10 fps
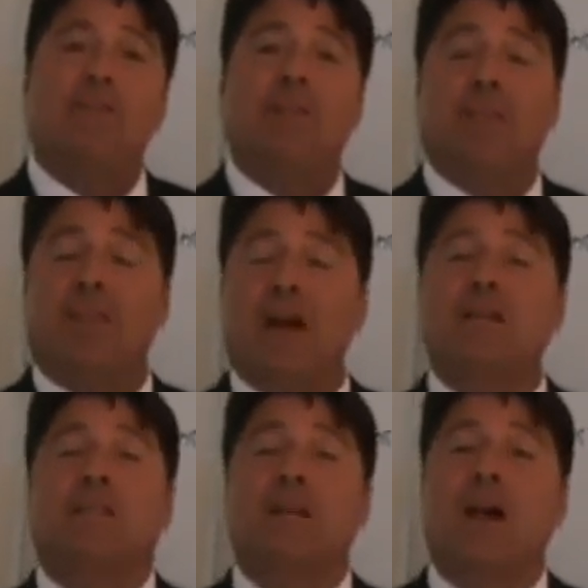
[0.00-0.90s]

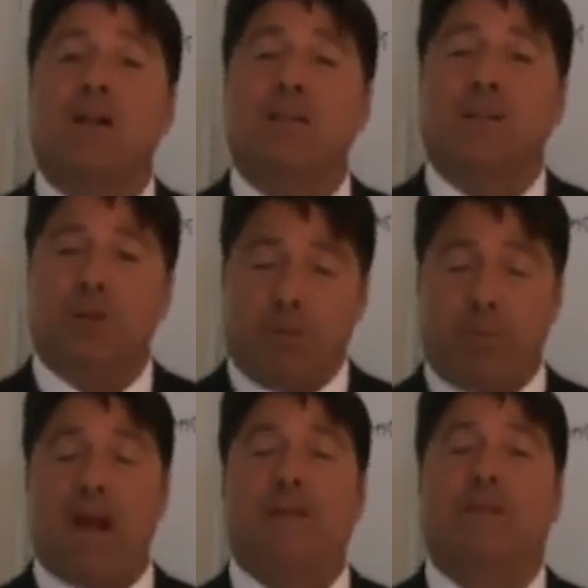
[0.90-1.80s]
$50,000 that you
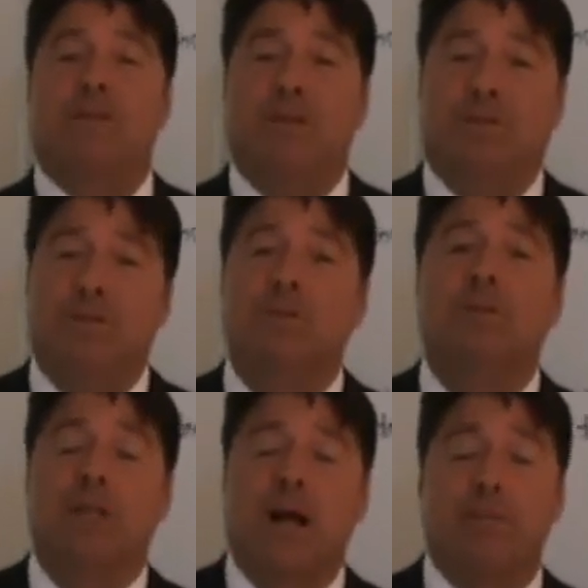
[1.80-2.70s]
can practice your
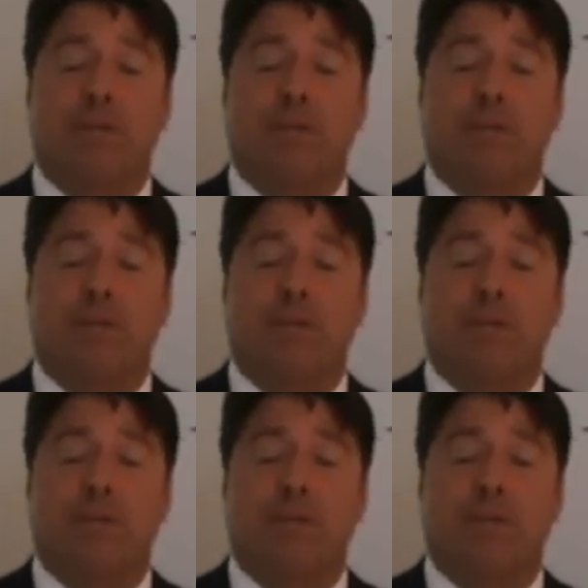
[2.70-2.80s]
futures and